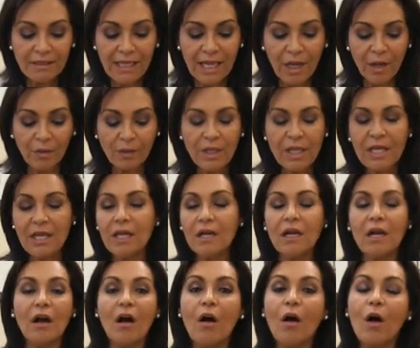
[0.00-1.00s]
Now,
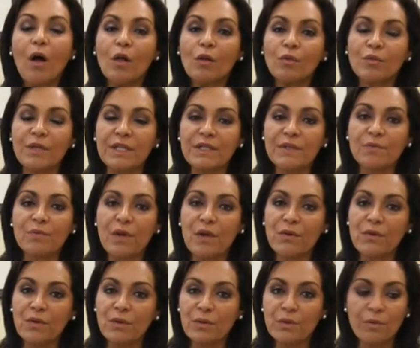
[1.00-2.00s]
always,
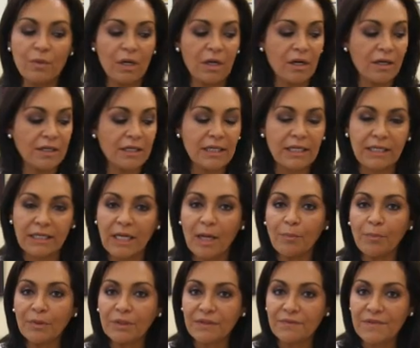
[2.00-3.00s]
whether you are a
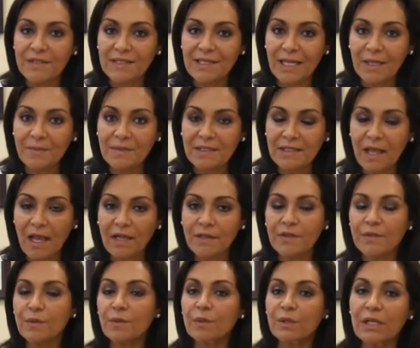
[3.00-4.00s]
couple of the same
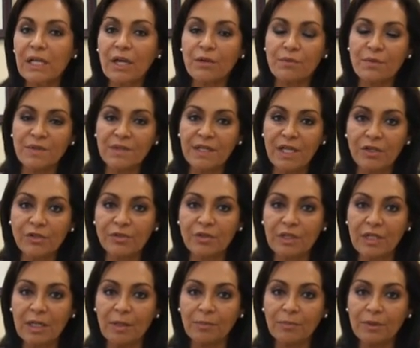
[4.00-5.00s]
sex or a
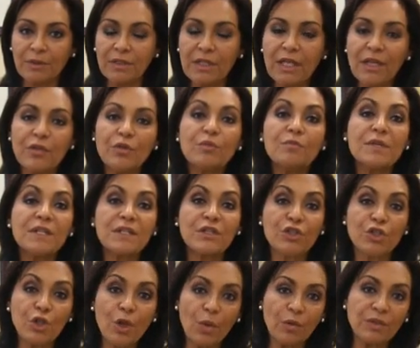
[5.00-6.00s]
heterosexual couple, you must
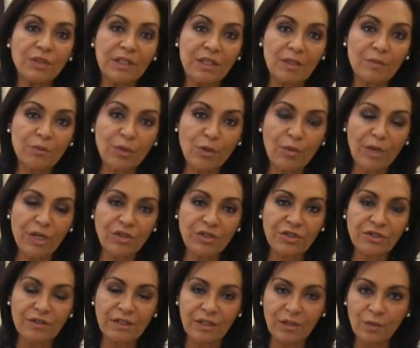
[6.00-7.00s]
show to
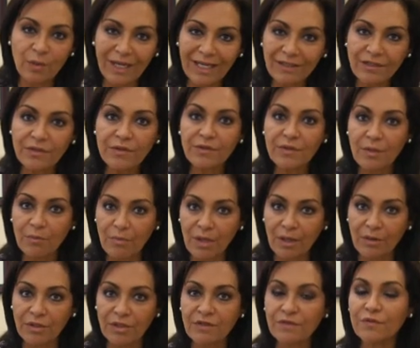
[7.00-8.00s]
immigration that you entered the
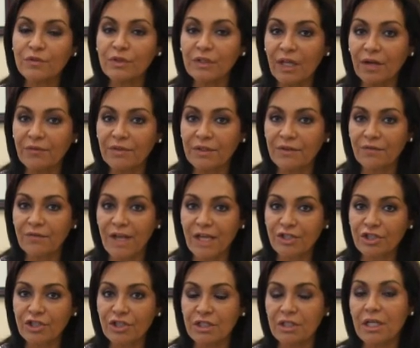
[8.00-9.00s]
marriage for love and
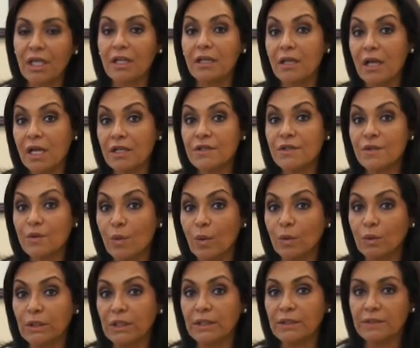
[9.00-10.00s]
affection and not
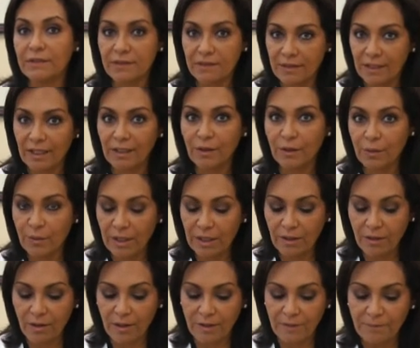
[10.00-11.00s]
solely to get a
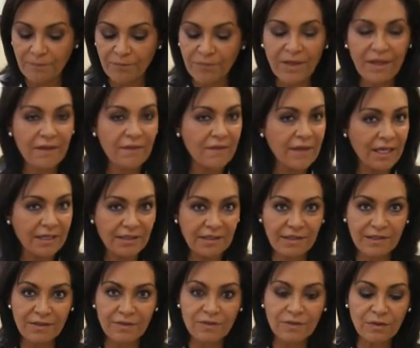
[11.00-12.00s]
green card. That is
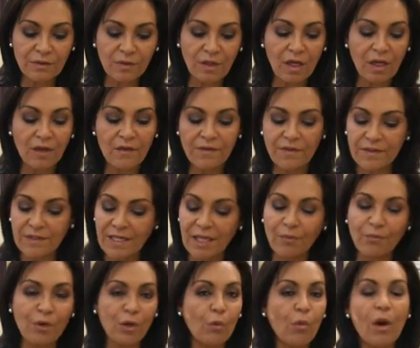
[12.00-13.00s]
still the law. The
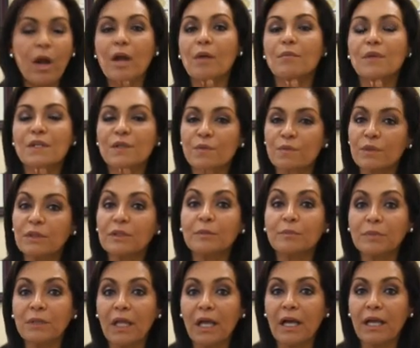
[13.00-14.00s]
same requirements will
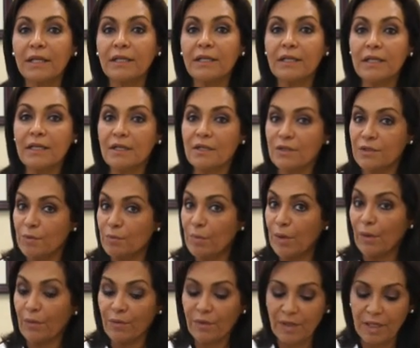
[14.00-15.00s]
apply to
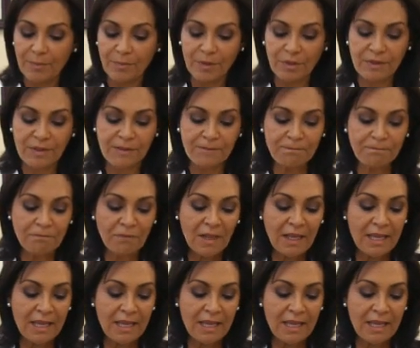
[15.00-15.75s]
both couples.